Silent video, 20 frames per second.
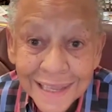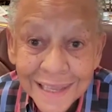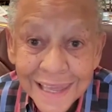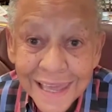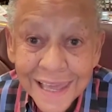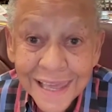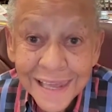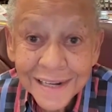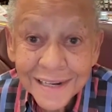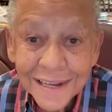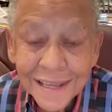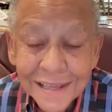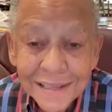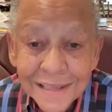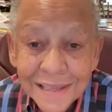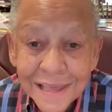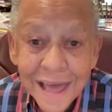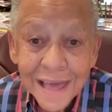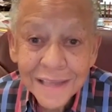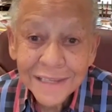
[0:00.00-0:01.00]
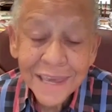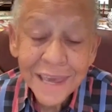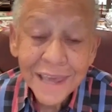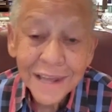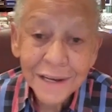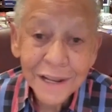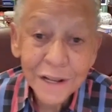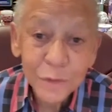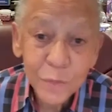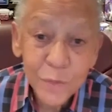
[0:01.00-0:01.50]
And I
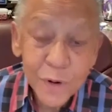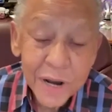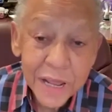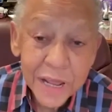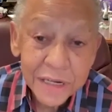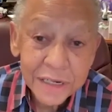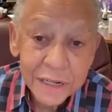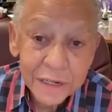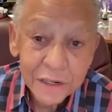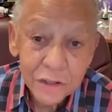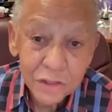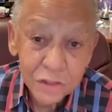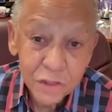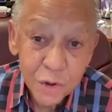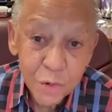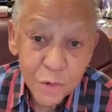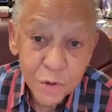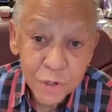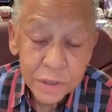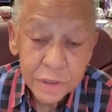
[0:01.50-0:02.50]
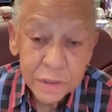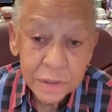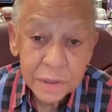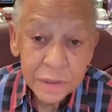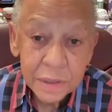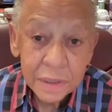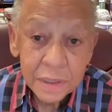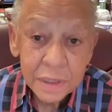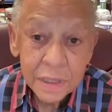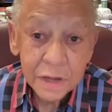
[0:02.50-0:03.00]
can't let what I did at 30
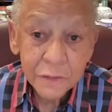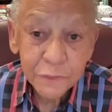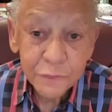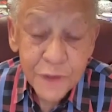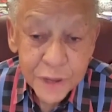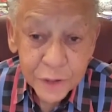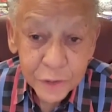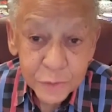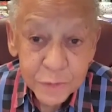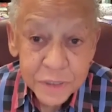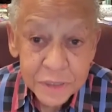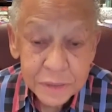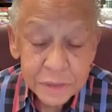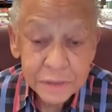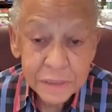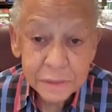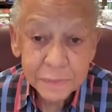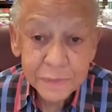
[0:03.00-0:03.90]
affect me,